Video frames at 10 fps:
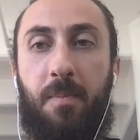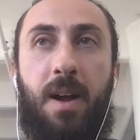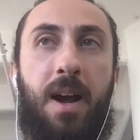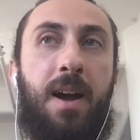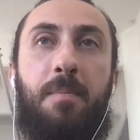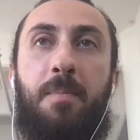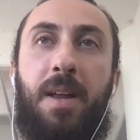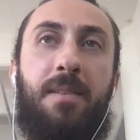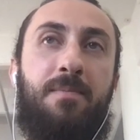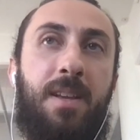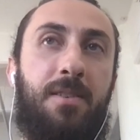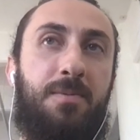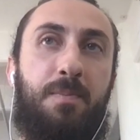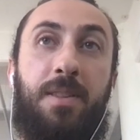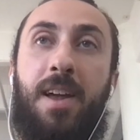but there's
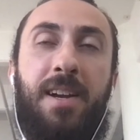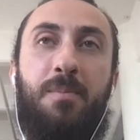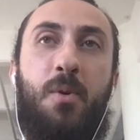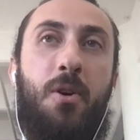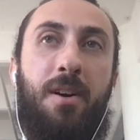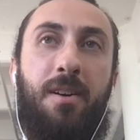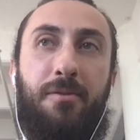plenty more